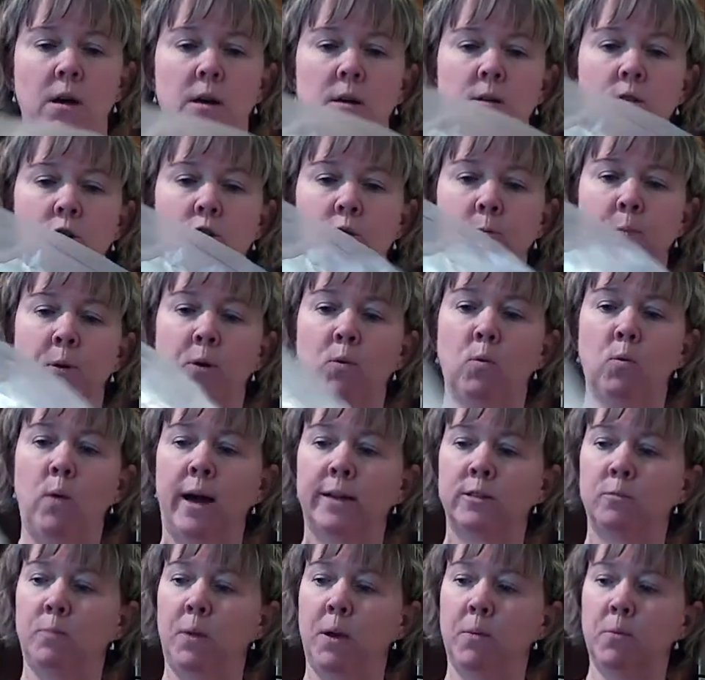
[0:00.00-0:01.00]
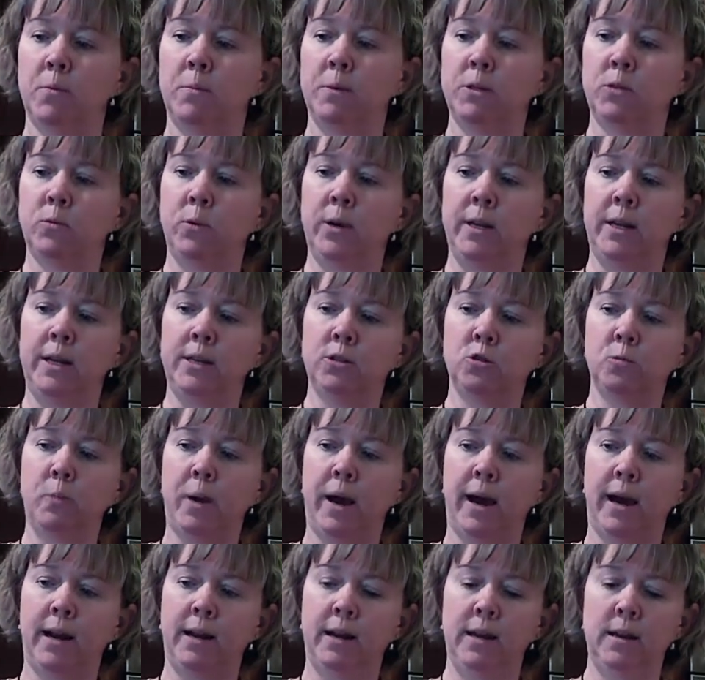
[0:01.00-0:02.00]
Just put wax paper between each
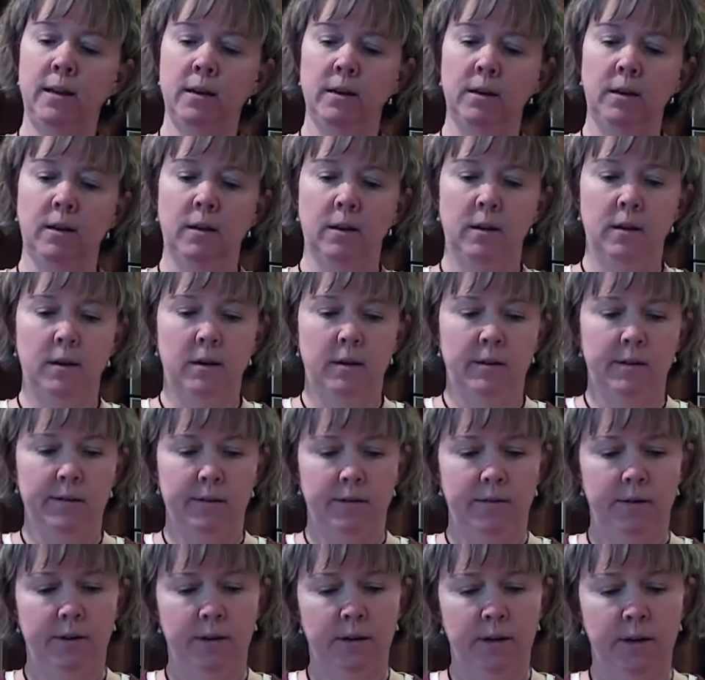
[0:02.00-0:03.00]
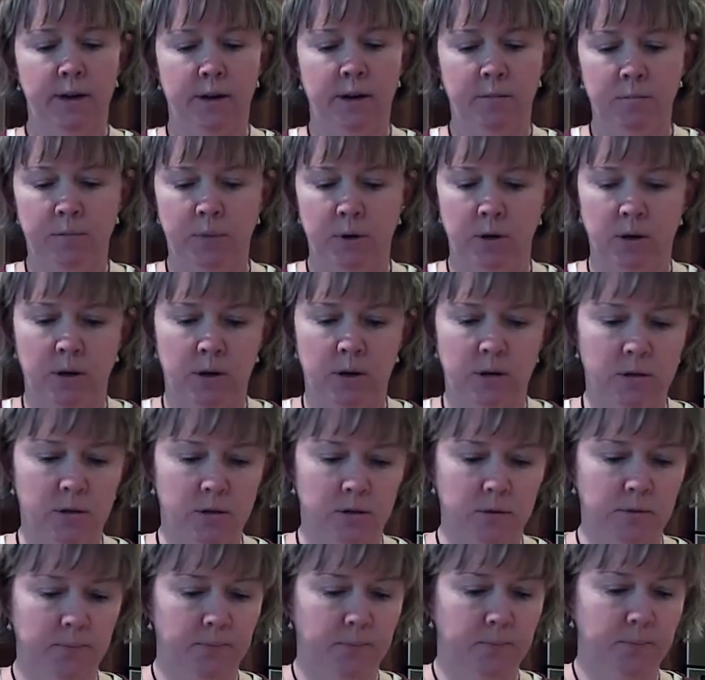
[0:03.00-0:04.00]
patty. There you go,
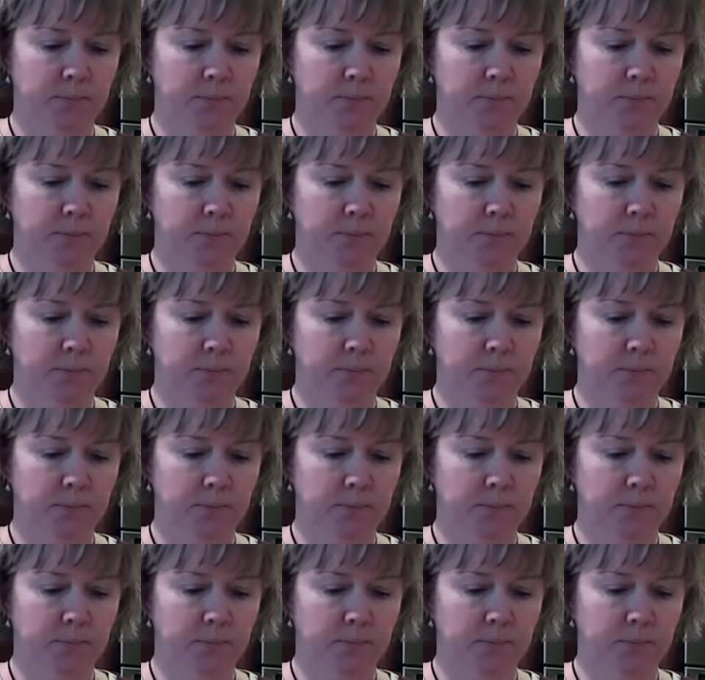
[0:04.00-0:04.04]
burgers.